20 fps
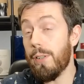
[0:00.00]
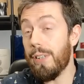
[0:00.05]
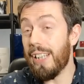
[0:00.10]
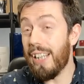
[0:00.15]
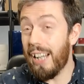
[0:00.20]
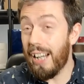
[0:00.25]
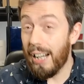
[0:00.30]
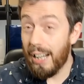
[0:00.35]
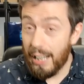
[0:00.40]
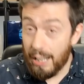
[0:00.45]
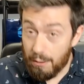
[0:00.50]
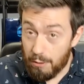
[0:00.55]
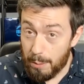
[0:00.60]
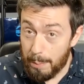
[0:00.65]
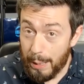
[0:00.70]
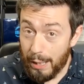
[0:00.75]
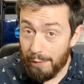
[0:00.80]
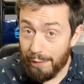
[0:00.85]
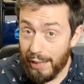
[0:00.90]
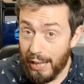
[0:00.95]
very clear
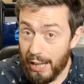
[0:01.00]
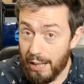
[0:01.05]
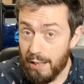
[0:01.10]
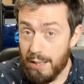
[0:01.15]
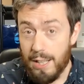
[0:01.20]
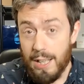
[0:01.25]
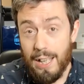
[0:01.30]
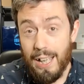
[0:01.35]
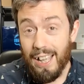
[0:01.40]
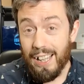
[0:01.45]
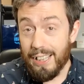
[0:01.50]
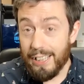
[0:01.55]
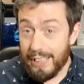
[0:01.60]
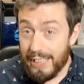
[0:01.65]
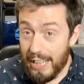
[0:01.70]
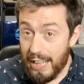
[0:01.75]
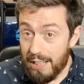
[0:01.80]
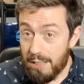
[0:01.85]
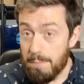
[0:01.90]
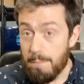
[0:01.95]
about that. And
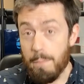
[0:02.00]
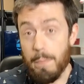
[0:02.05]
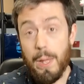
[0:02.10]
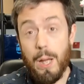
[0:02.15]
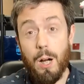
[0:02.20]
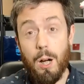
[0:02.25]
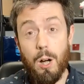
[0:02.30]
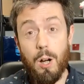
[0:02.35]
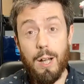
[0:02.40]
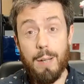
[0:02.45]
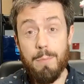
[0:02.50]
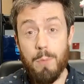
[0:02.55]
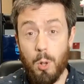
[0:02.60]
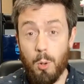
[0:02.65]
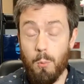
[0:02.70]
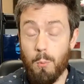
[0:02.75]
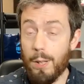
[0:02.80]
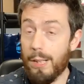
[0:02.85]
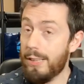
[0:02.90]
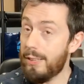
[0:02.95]
again, I'm
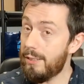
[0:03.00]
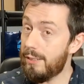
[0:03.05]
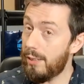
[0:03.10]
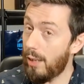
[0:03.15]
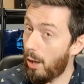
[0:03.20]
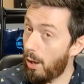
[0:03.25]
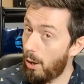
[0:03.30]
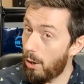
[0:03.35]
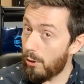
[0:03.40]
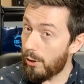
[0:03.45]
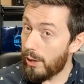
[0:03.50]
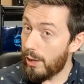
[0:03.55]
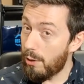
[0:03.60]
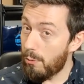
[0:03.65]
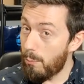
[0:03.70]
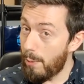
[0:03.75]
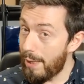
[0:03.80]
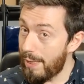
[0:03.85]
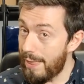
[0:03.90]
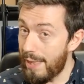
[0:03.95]
not one to
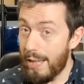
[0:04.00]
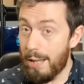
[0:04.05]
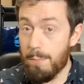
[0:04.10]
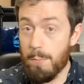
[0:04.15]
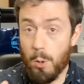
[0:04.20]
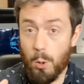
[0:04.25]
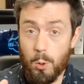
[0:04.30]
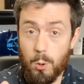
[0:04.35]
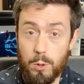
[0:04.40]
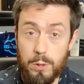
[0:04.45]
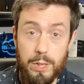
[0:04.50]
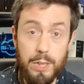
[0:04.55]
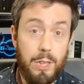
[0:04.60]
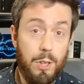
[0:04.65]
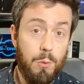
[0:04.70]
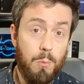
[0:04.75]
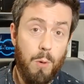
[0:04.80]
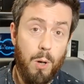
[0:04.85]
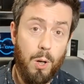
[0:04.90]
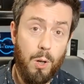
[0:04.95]
argue with them or
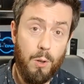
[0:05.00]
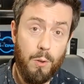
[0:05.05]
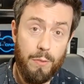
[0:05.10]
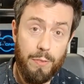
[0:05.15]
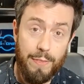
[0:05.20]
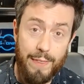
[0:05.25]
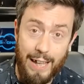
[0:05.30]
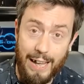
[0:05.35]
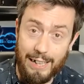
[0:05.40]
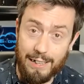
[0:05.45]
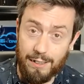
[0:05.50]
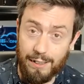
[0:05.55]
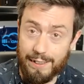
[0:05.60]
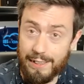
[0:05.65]
you on that.